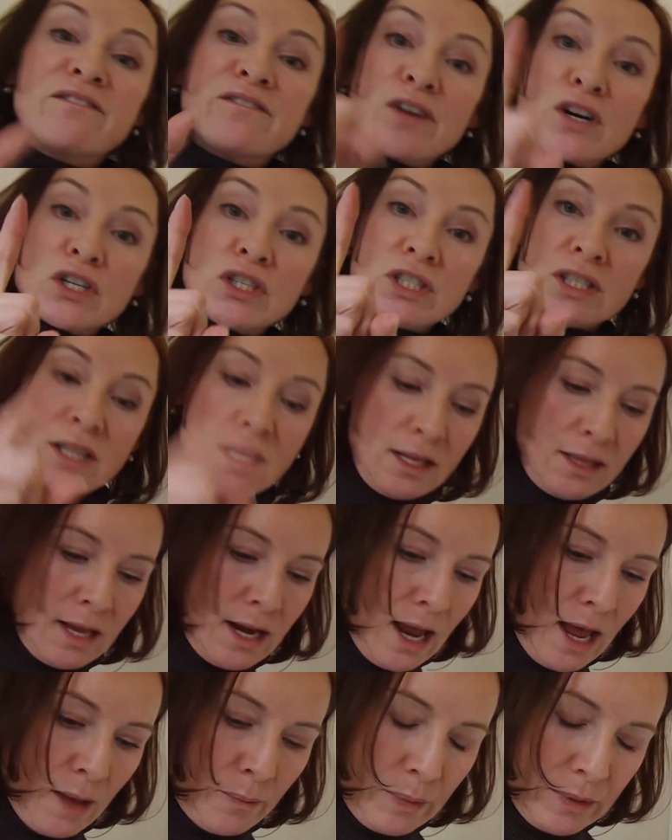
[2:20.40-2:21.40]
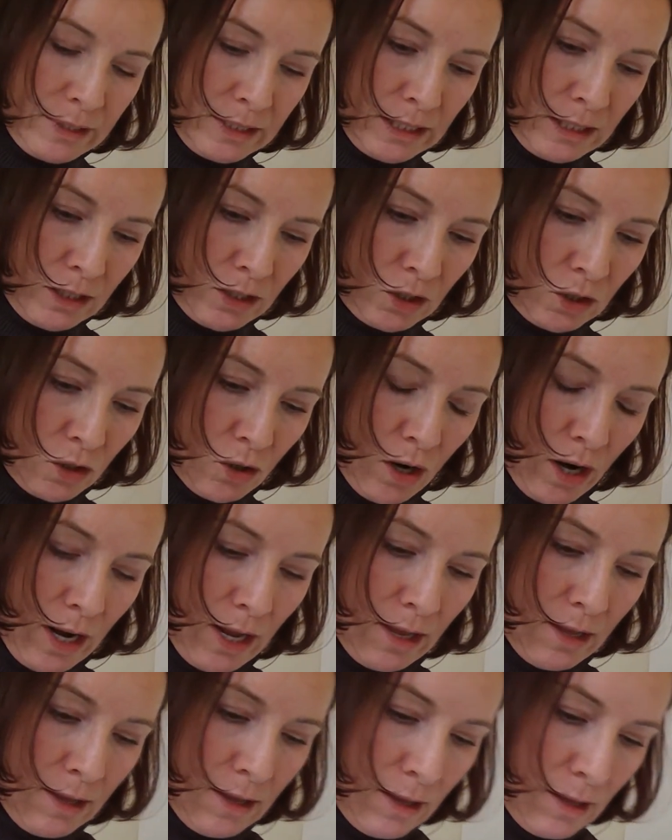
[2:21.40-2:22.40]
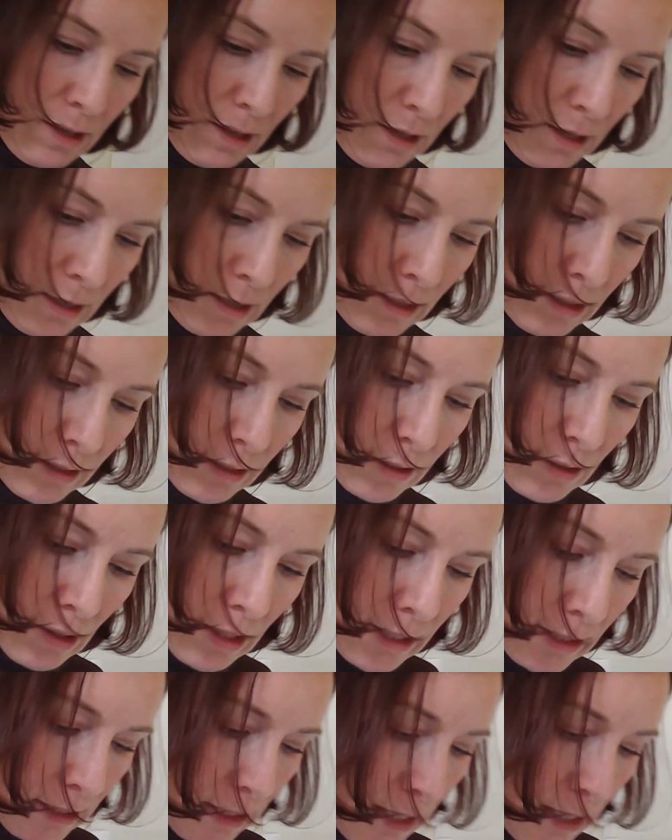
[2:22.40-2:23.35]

first thing that happens in the story. So let's